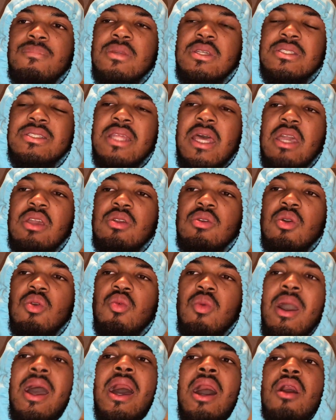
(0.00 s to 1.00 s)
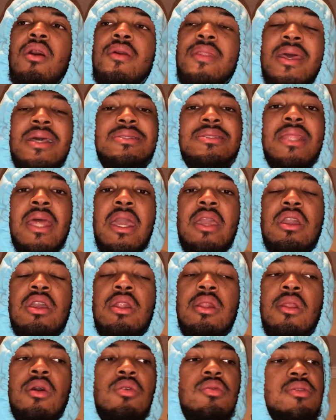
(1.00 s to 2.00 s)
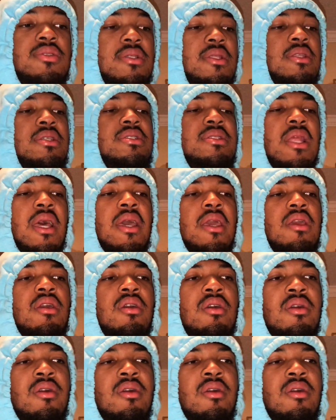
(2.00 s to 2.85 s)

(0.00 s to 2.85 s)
it's like wow, and that's like close, and it's like